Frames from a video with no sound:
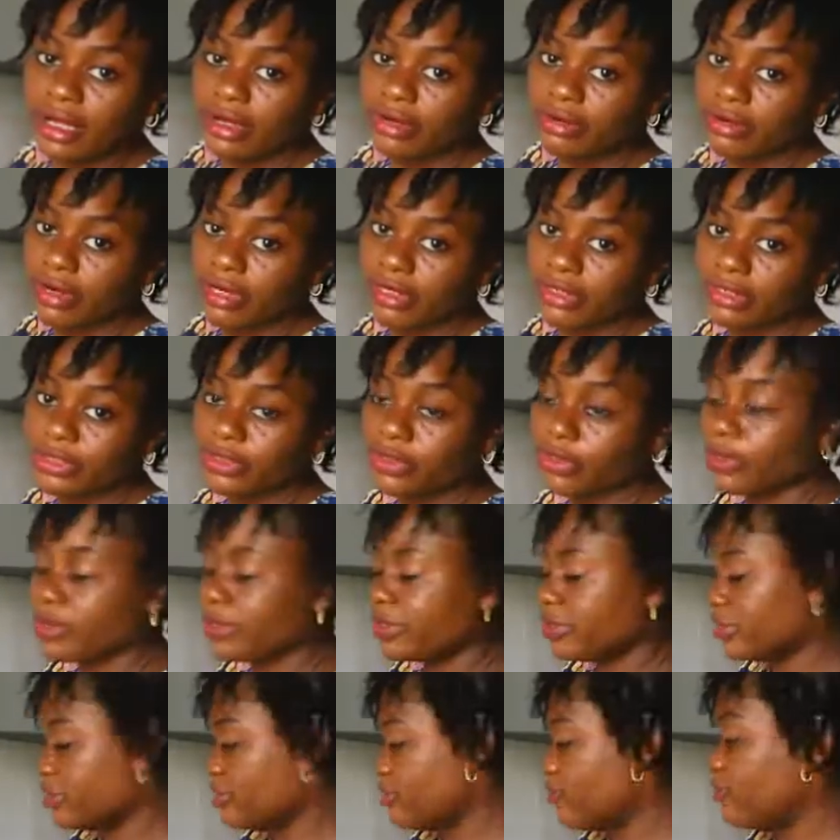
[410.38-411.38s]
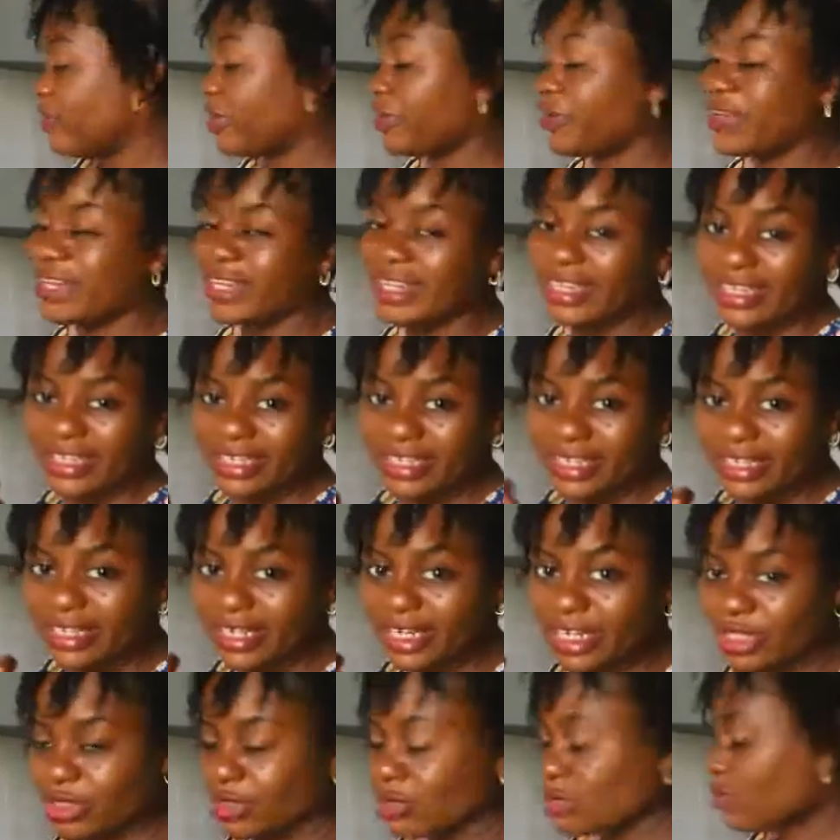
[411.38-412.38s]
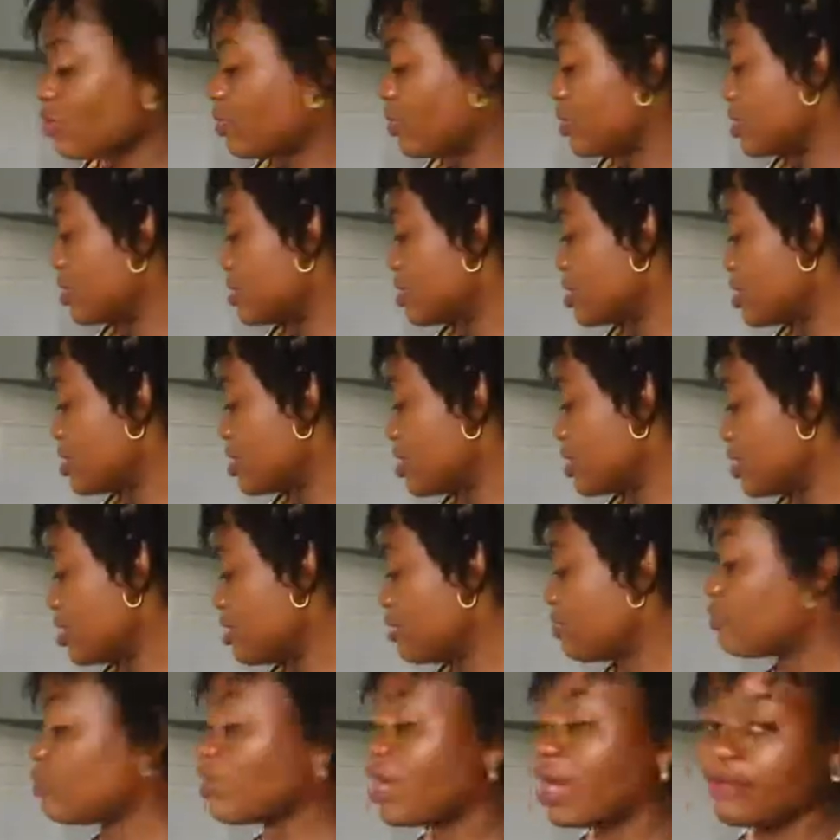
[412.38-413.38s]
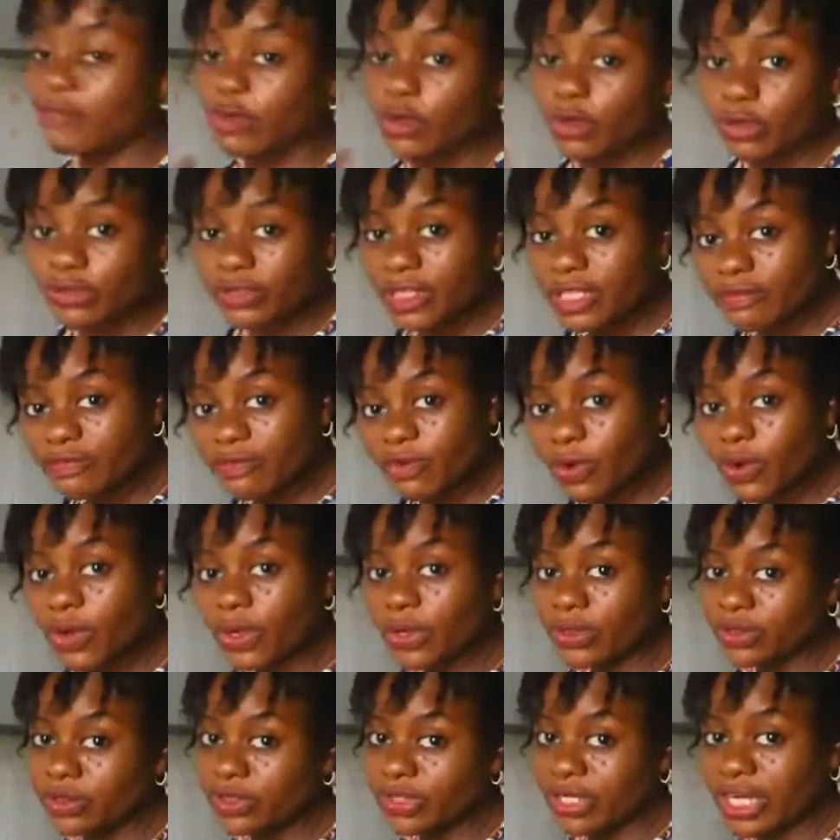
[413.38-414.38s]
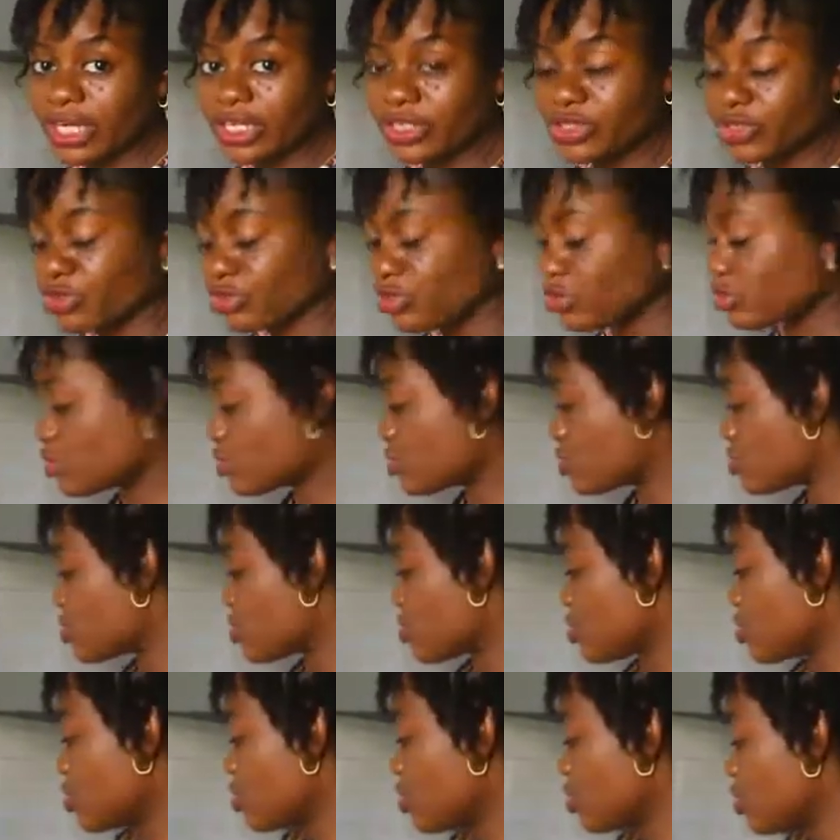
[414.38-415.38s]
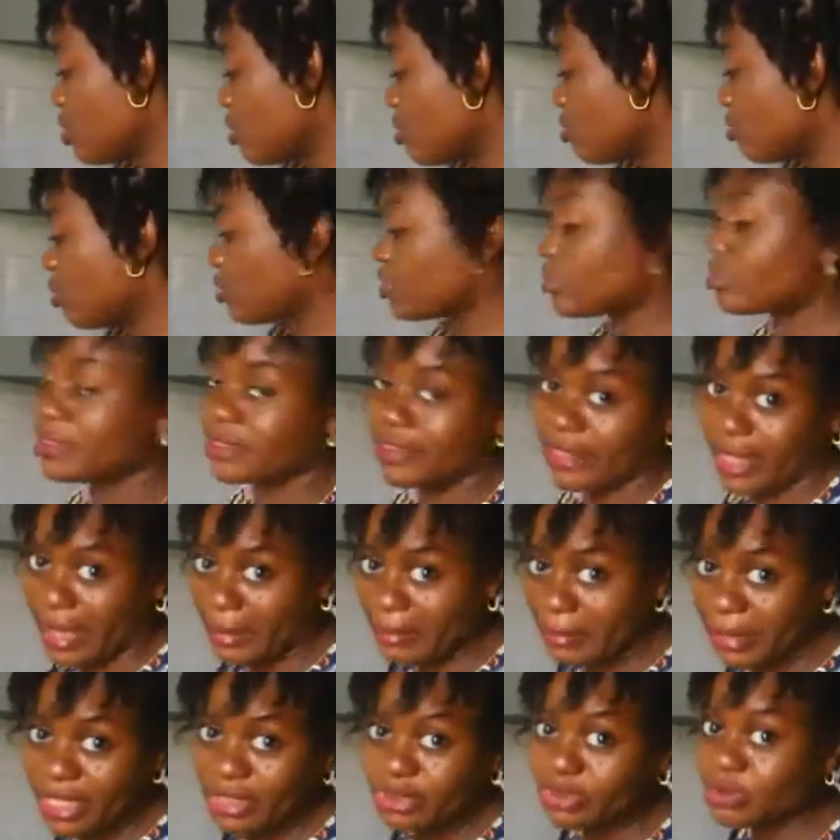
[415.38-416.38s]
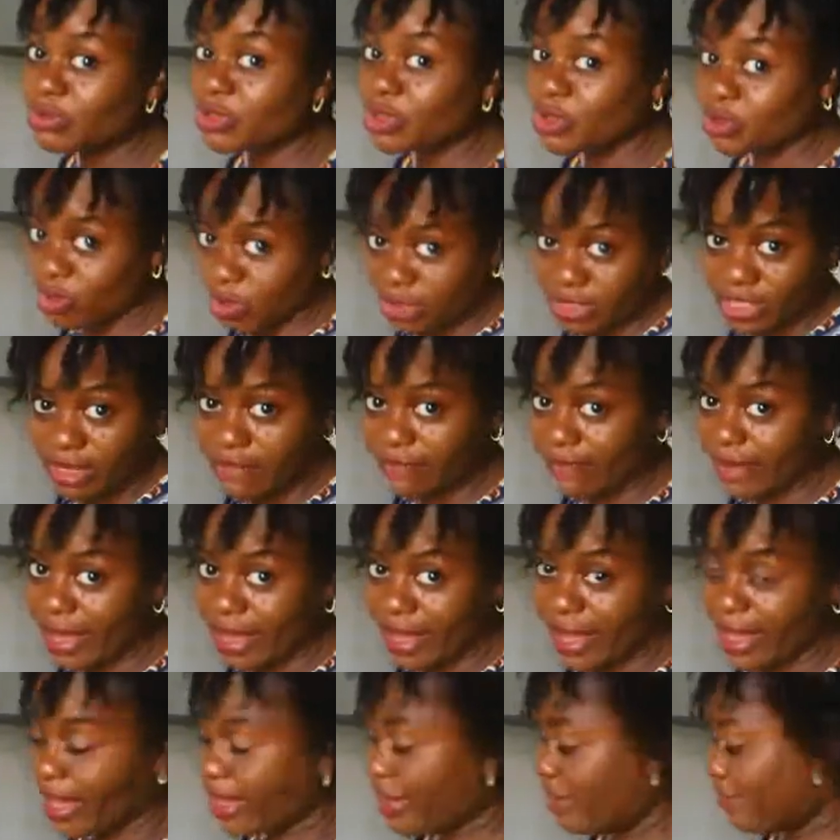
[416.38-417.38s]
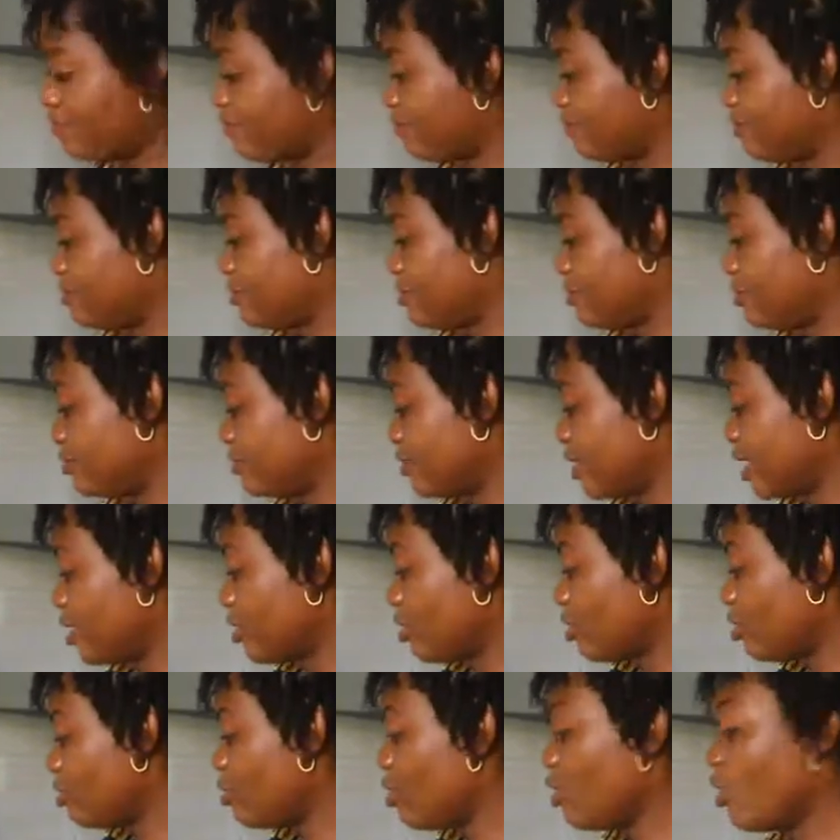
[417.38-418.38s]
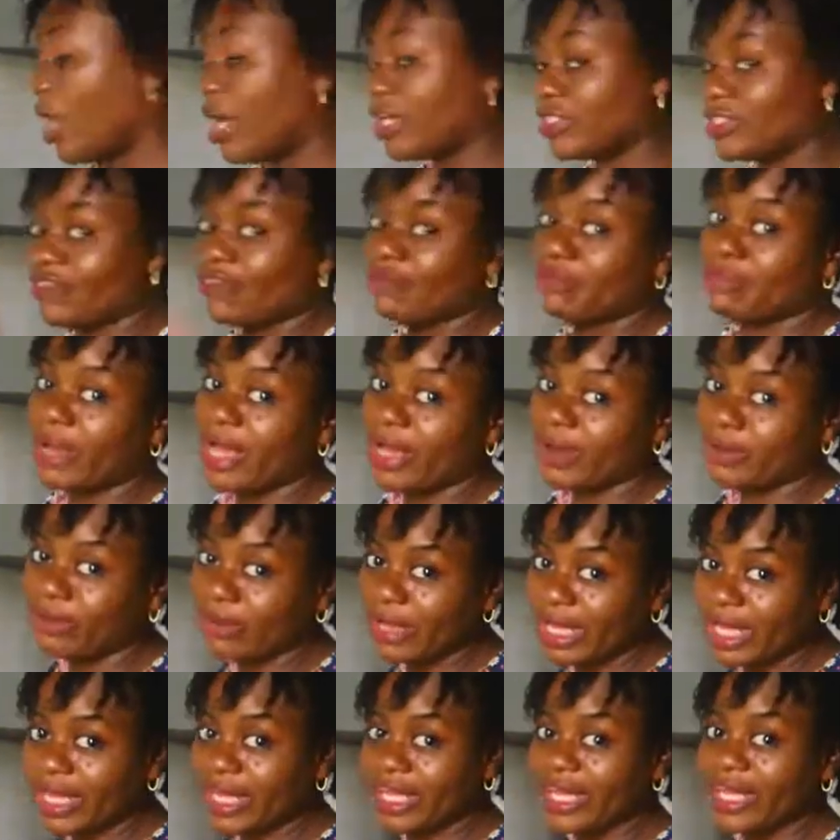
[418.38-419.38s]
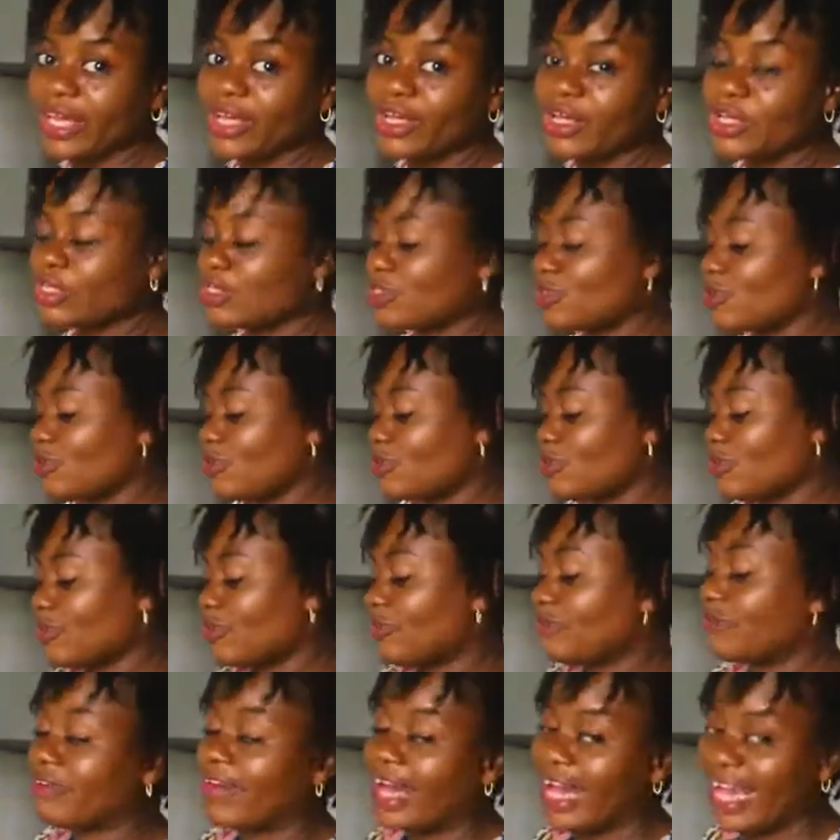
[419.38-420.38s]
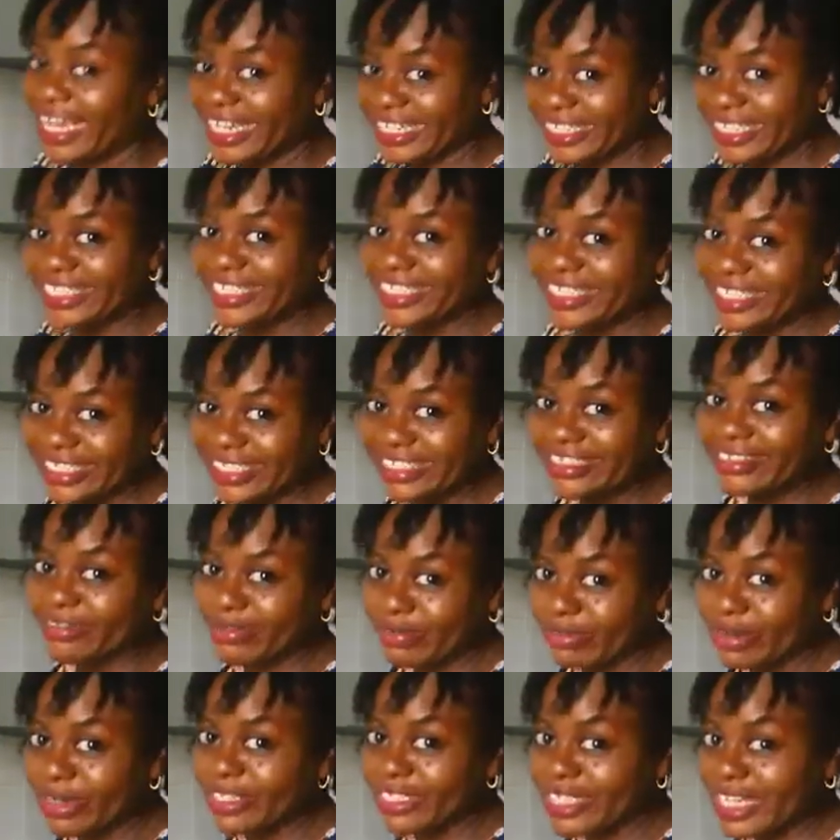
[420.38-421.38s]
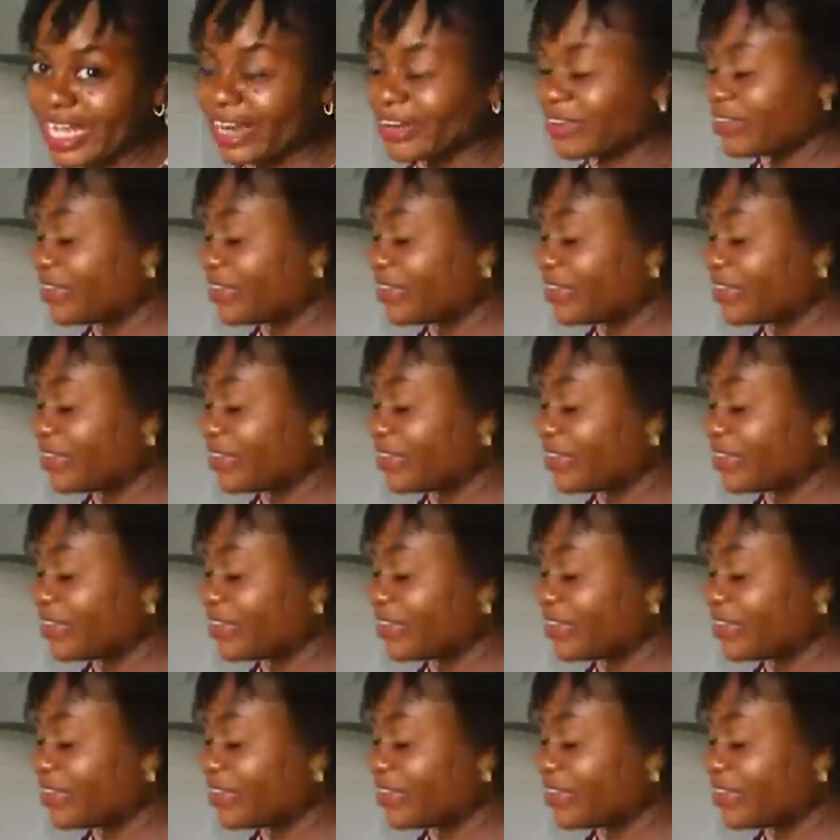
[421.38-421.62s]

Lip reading: Granite oil, very little quantity. If you have olive oil you can use, but I make do with whatever I have. I don't go out of my way to find what I